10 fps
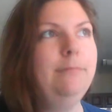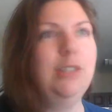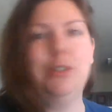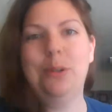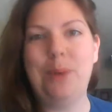
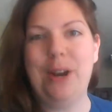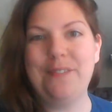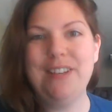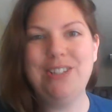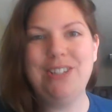do a
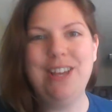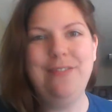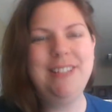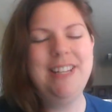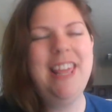breakfast
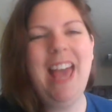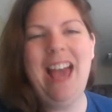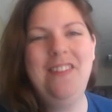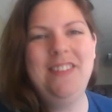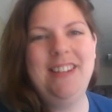shift. I
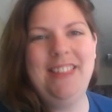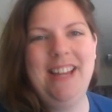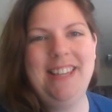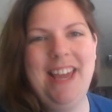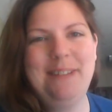haven't done
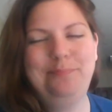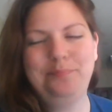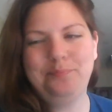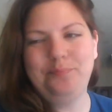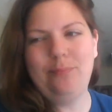that yet
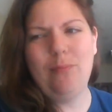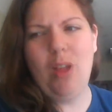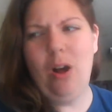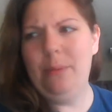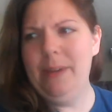
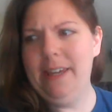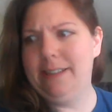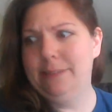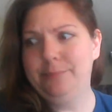all week.